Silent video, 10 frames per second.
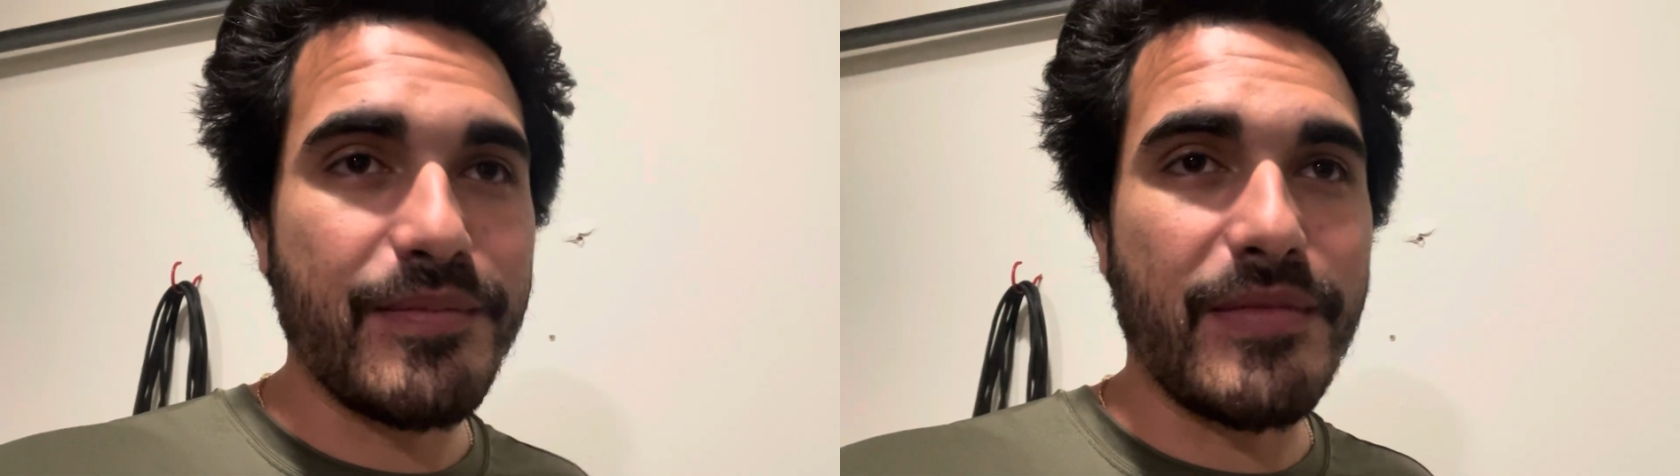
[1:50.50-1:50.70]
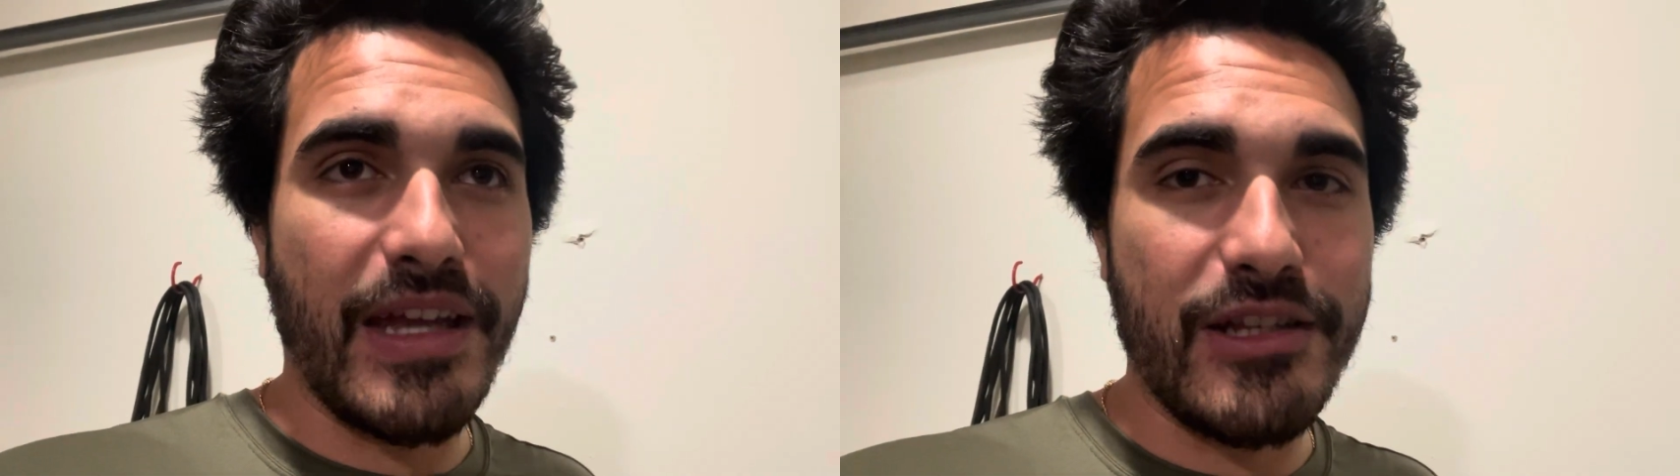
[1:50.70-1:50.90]

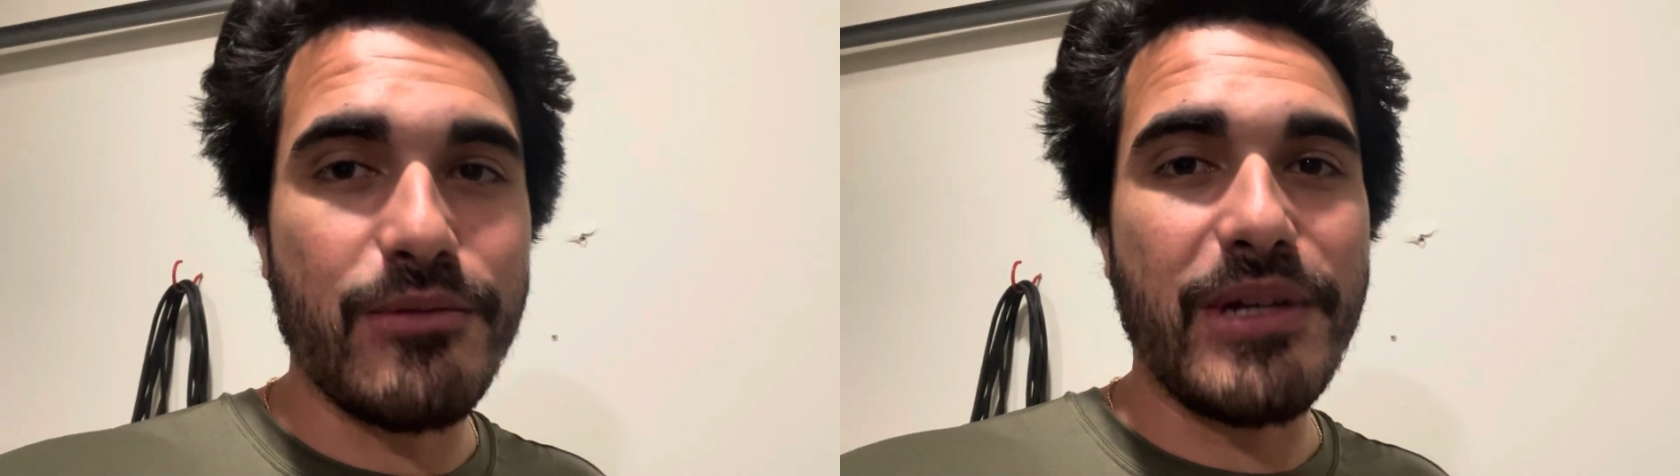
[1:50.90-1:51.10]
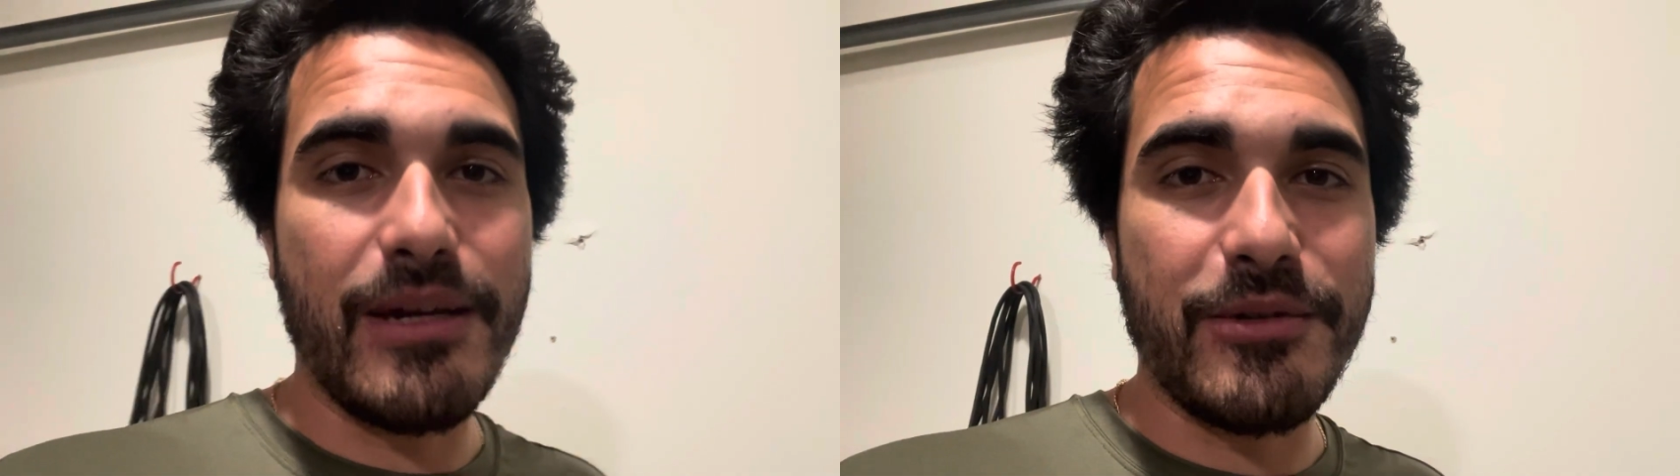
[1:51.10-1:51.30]
and you'll
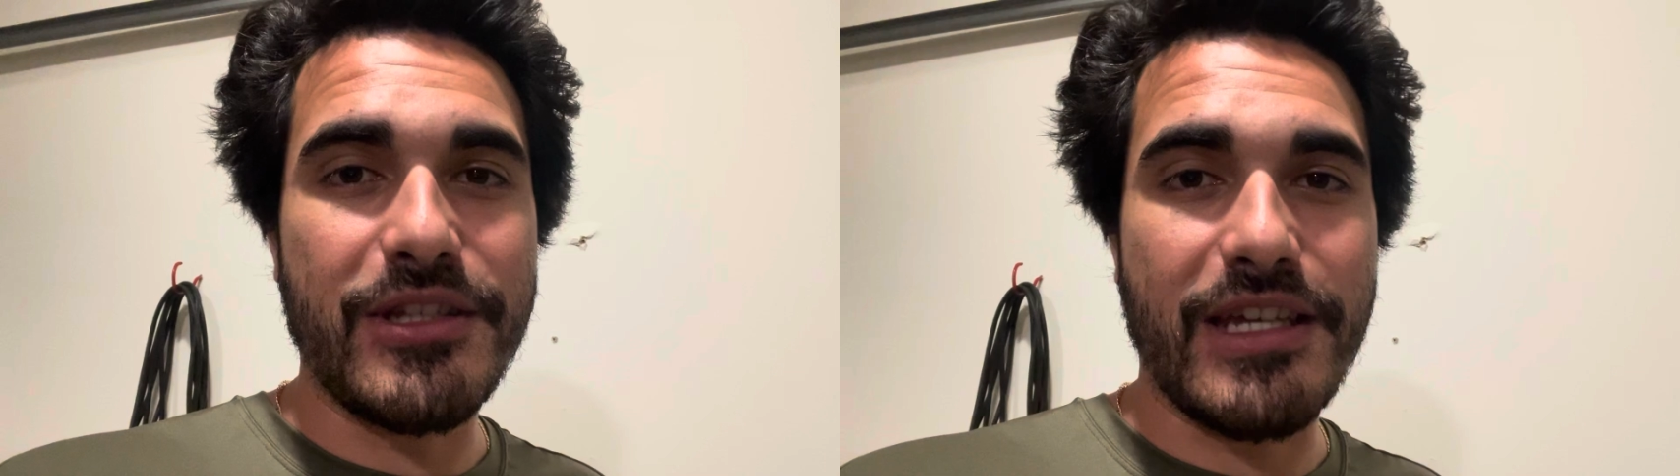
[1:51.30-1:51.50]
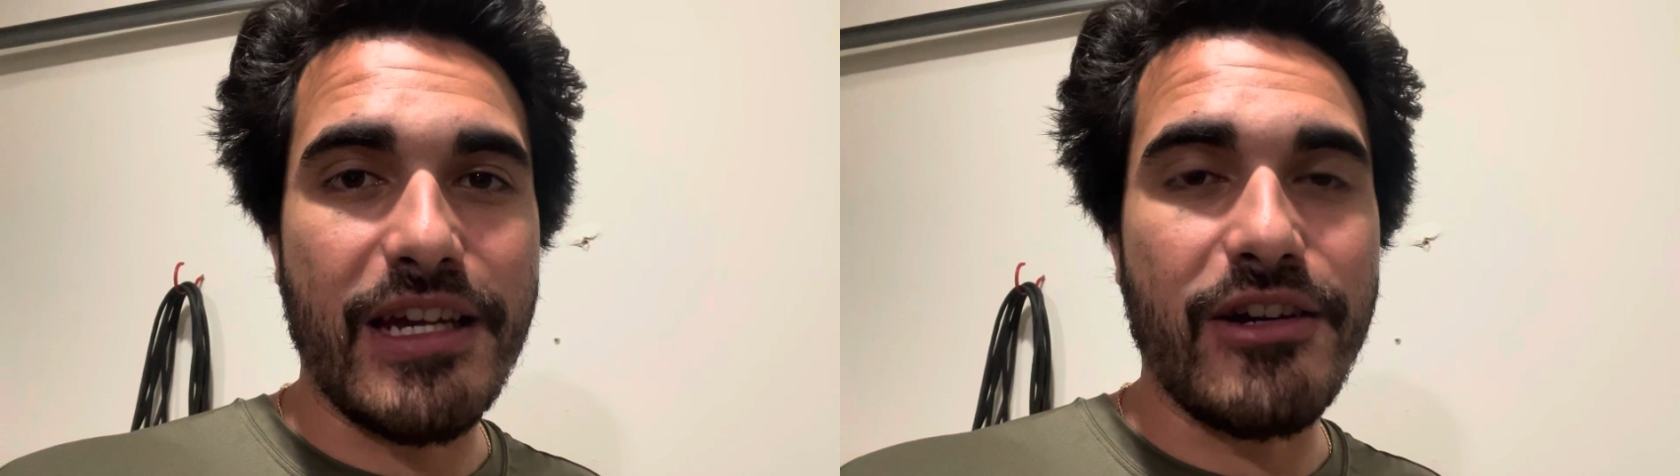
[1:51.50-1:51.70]
be able to
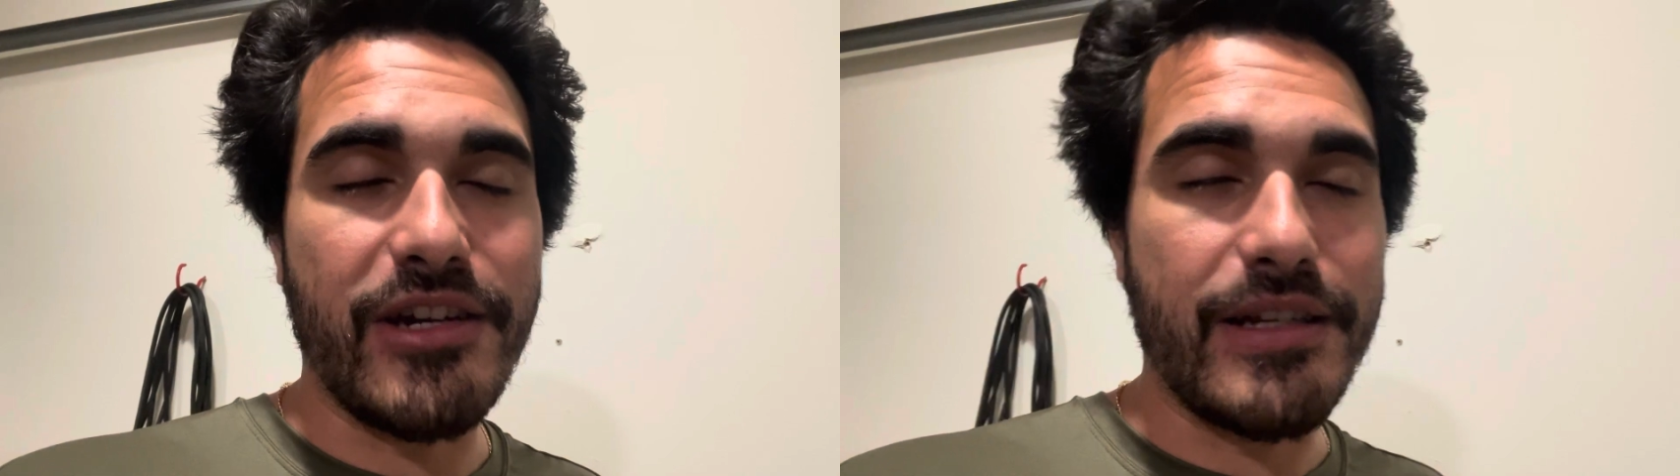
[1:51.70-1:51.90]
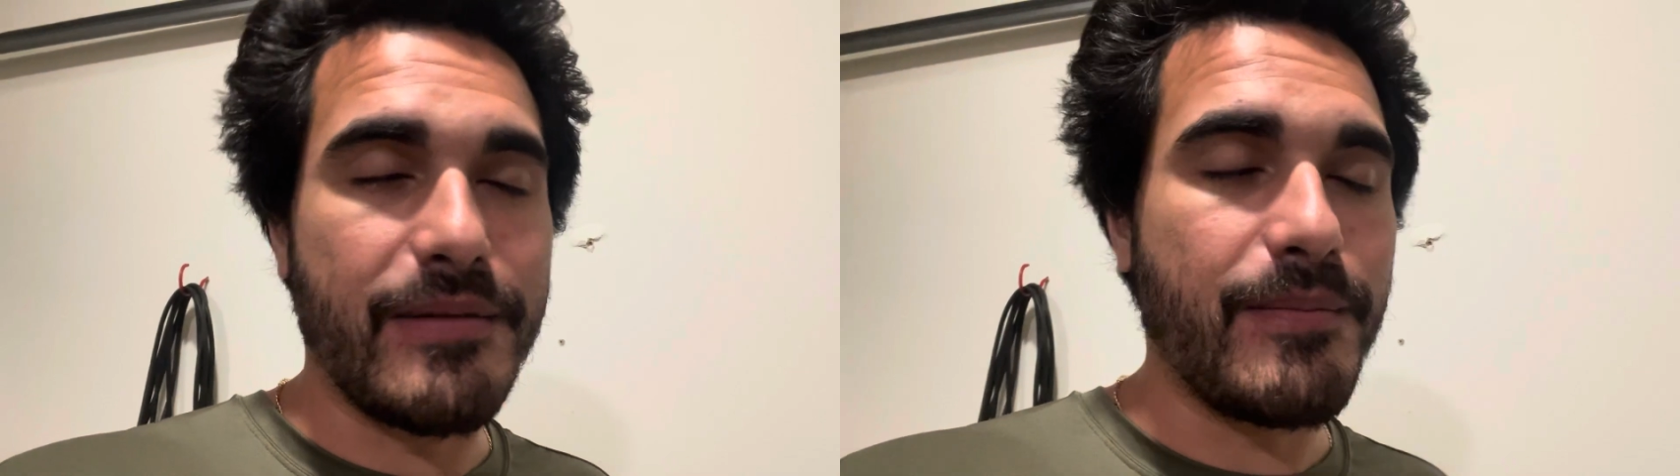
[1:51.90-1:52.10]
keep going.